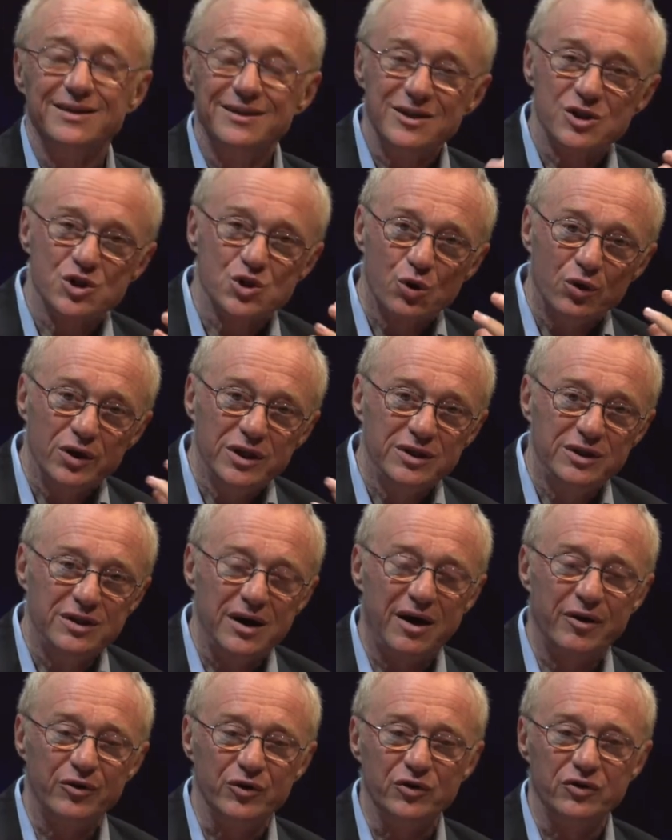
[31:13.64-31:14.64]

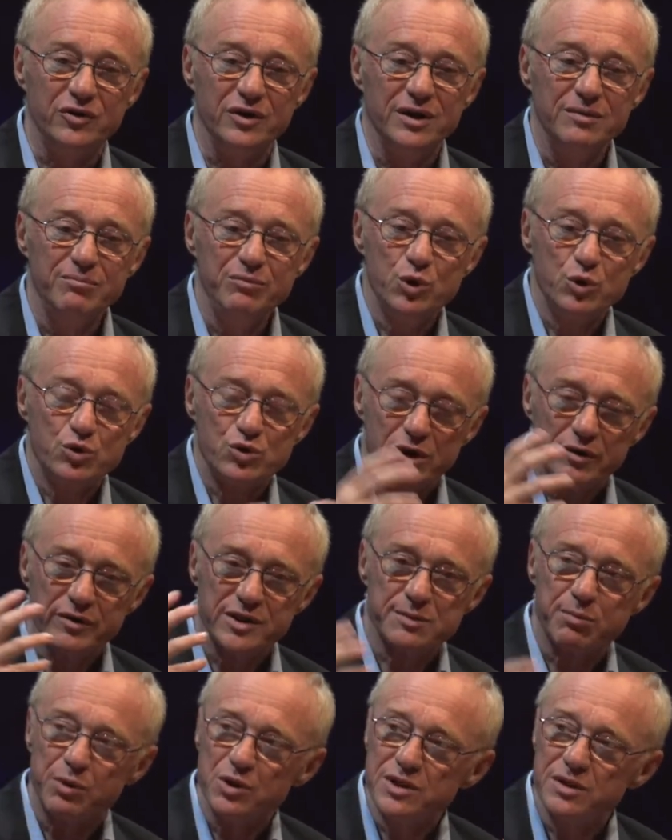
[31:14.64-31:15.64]
solidarity and mutual
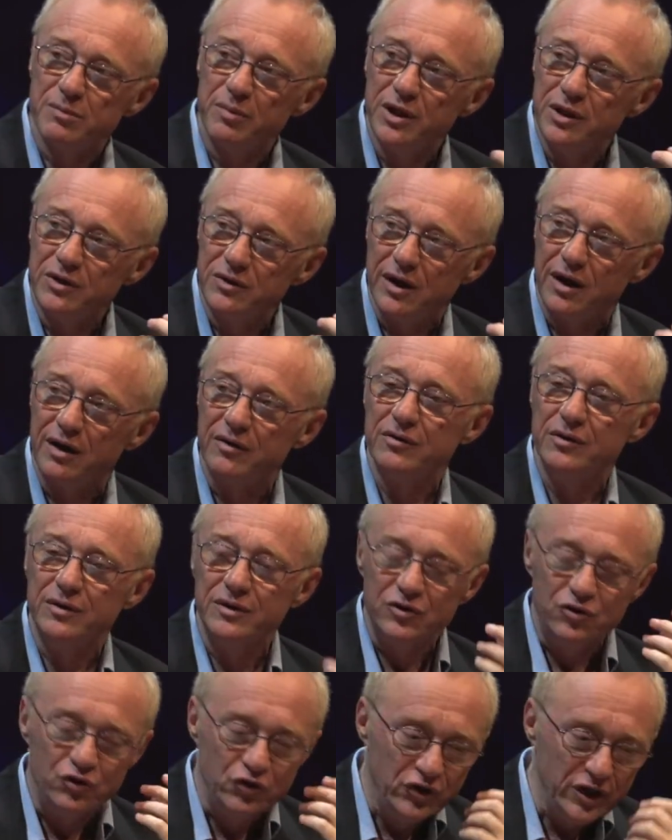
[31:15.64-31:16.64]
responsibility are
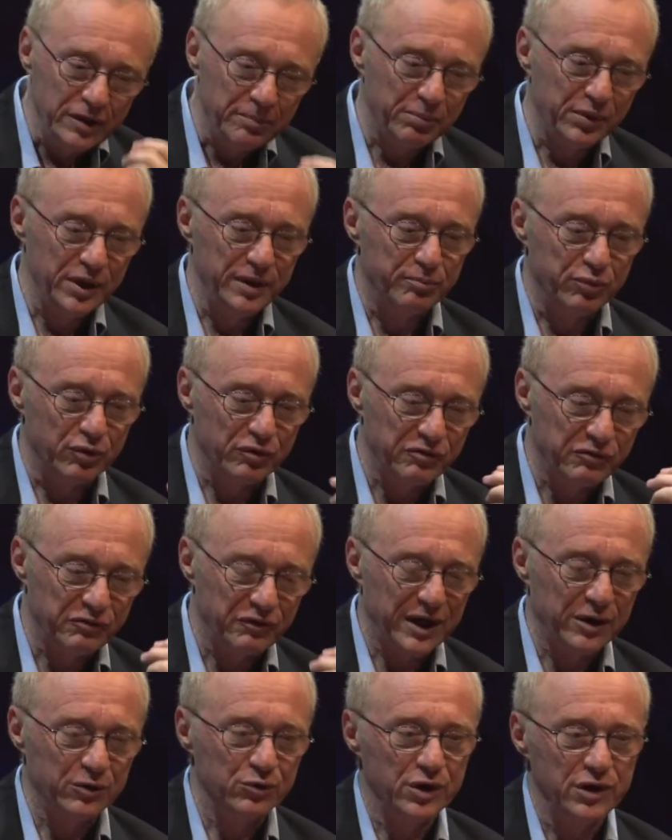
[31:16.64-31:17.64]
deeply,
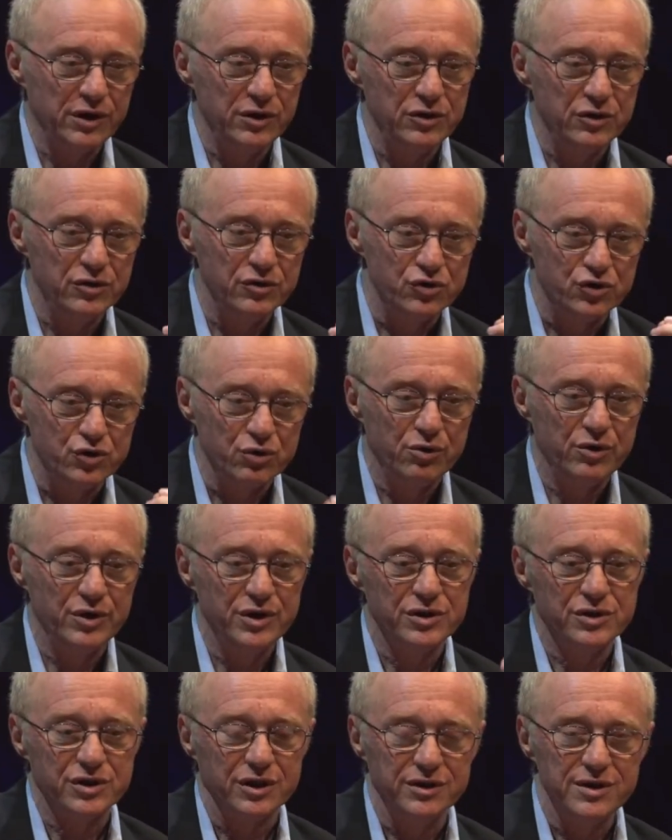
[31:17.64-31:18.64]
profoundly
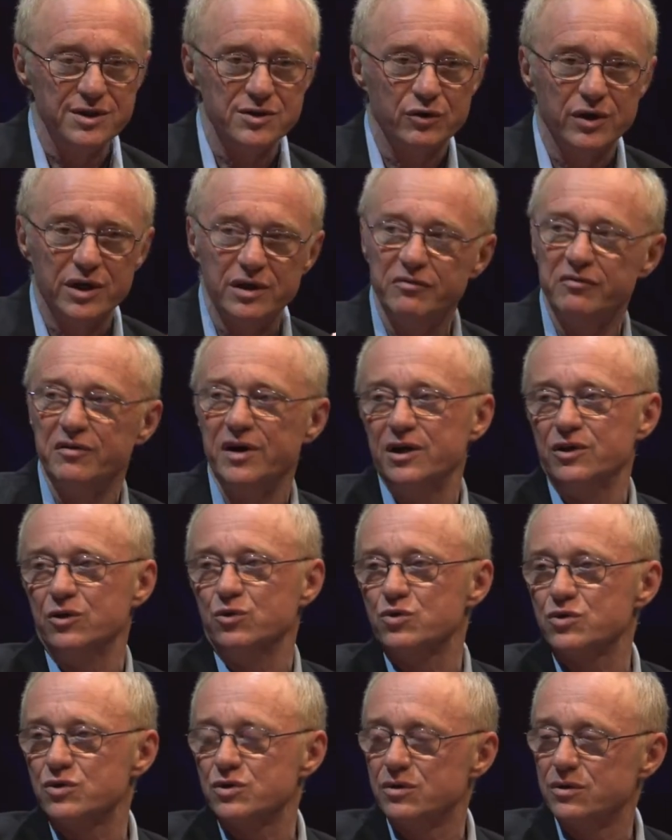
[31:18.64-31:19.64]
Jewish and Israeli
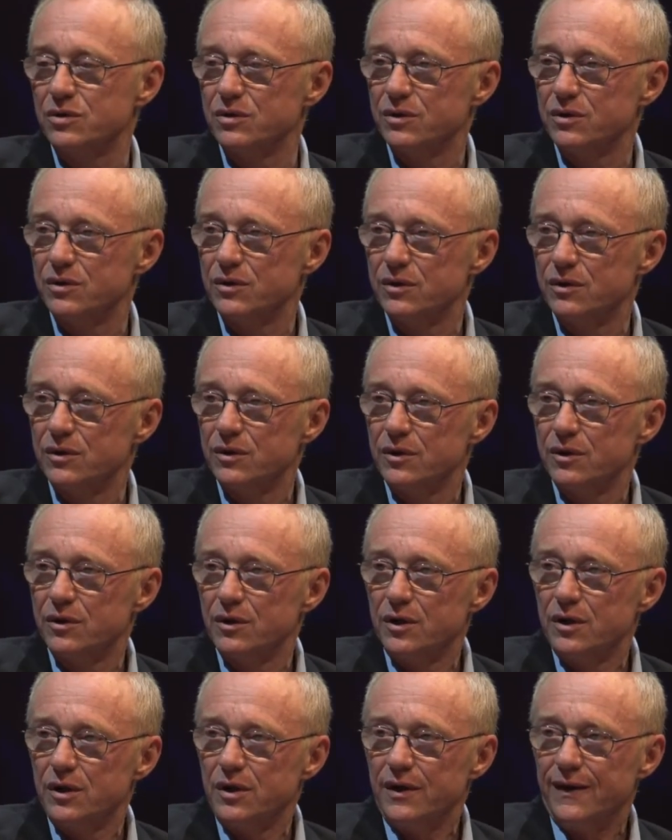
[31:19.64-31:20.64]
values. Mm-hmm.
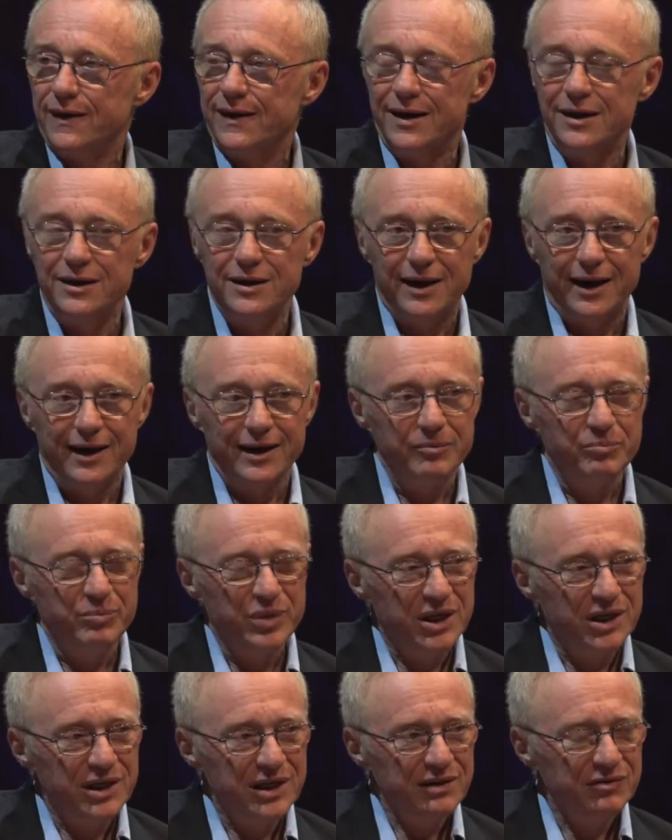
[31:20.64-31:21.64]
And I
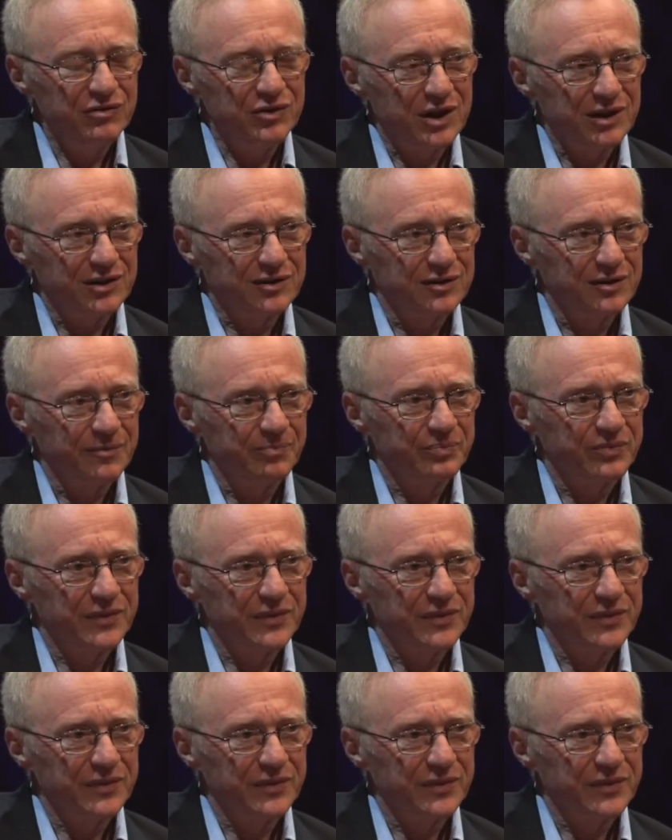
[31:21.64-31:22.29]
believe that